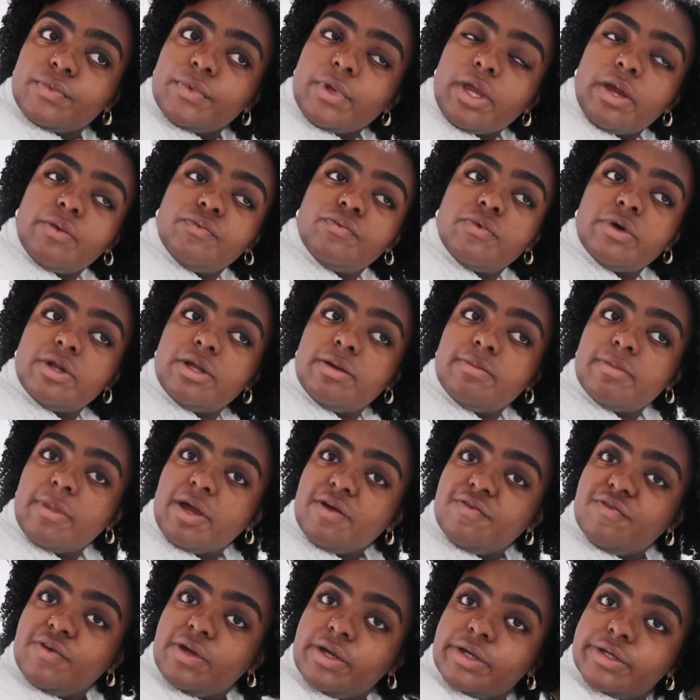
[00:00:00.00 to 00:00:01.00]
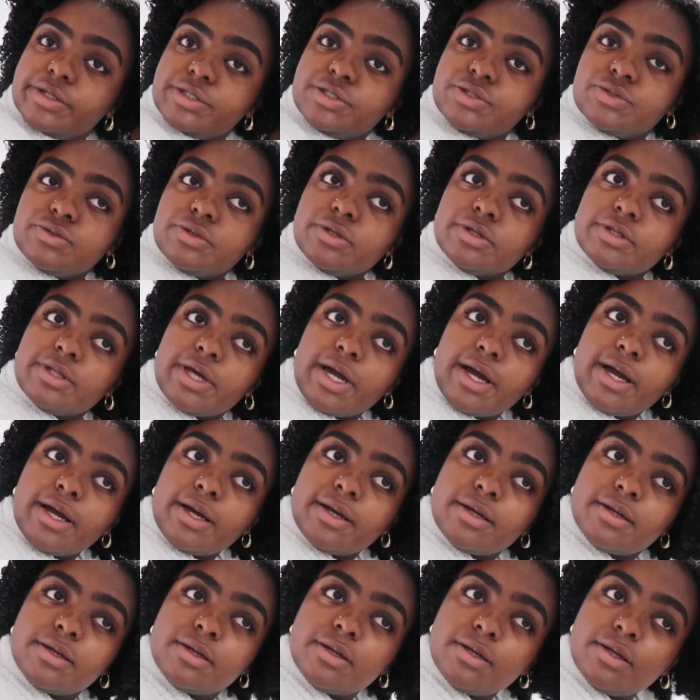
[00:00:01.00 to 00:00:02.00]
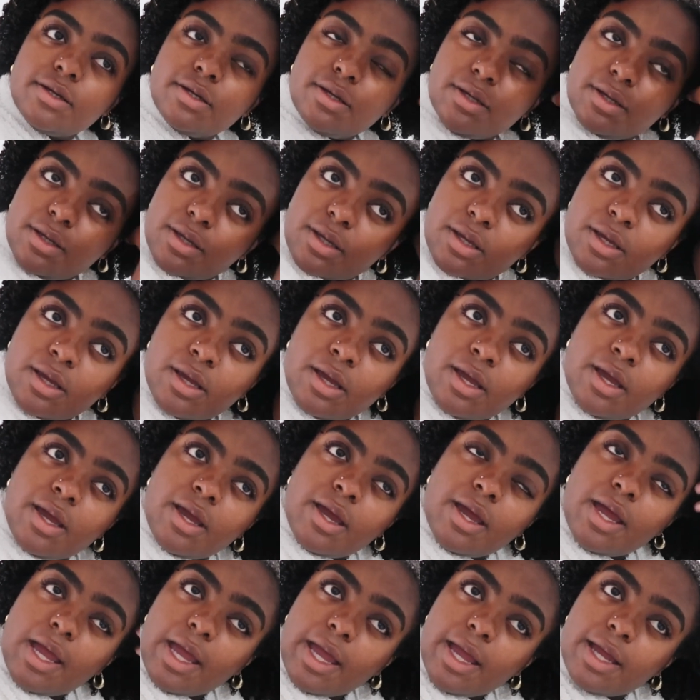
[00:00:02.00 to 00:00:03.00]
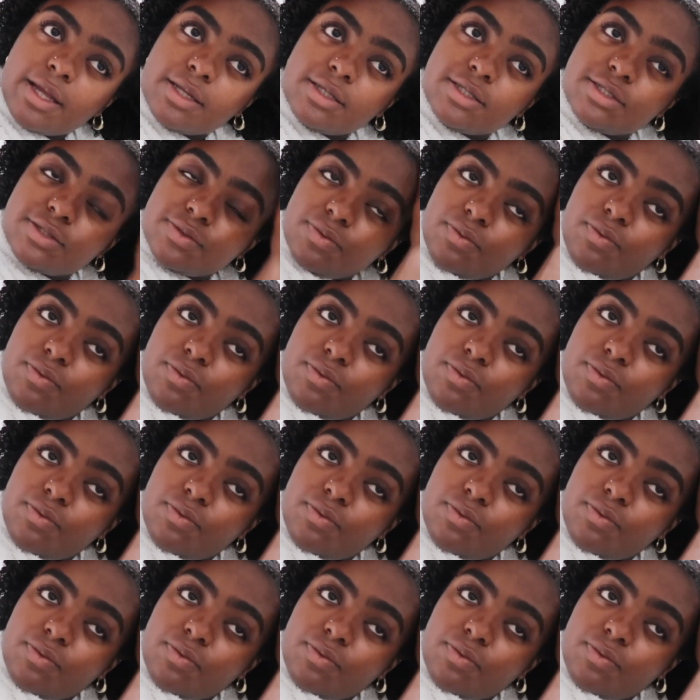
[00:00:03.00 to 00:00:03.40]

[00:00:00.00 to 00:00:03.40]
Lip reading: and running my fingers through that. And